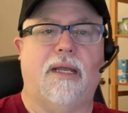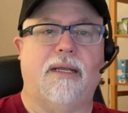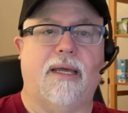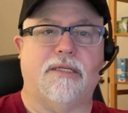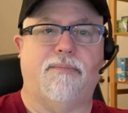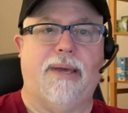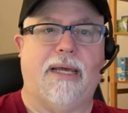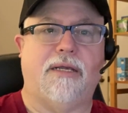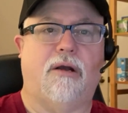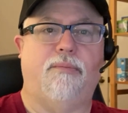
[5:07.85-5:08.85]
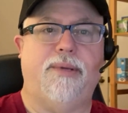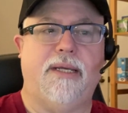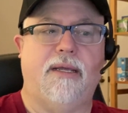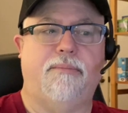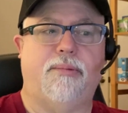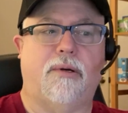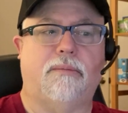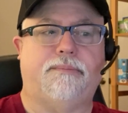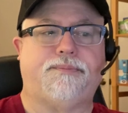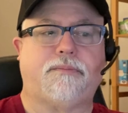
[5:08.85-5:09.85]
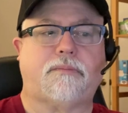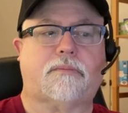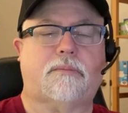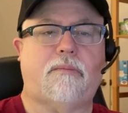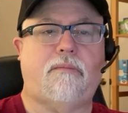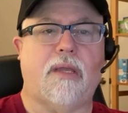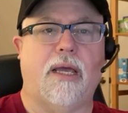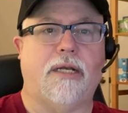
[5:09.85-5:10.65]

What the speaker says: Now, as a backyard beekeeper, I